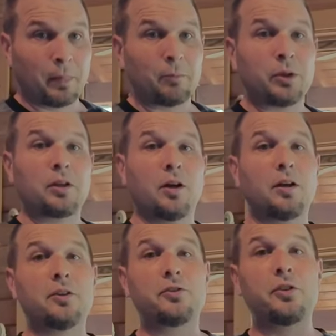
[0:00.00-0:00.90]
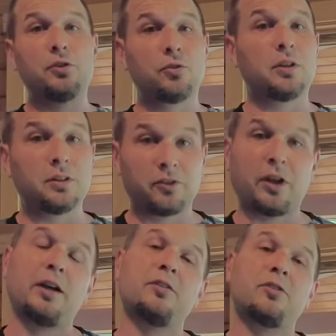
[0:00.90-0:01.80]
because you can
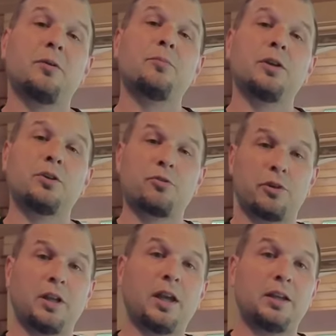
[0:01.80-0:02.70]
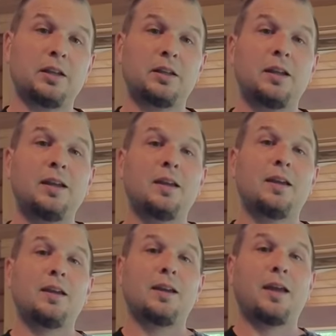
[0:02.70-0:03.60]
design something, create it,
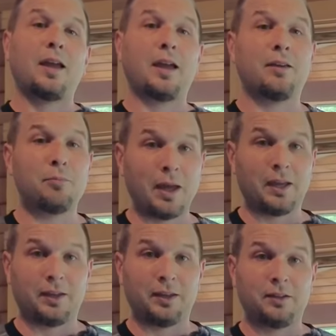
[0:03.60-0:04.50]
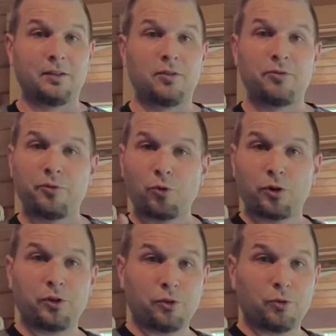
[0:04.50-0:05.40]
and make it for
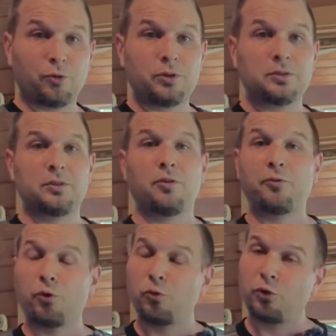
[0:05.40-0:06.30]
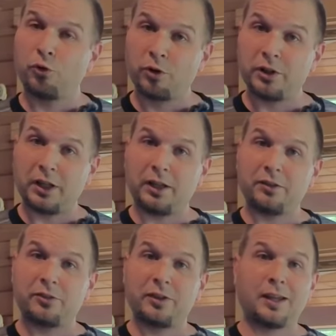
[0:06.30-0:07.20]
you, for your
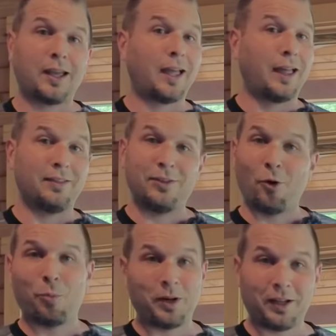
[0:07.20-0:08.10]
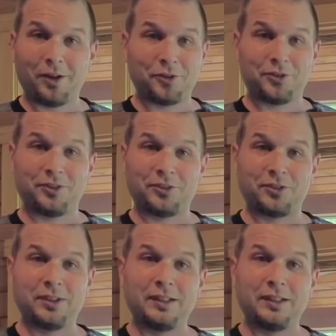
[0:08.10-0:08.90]
needs, and nobody else's.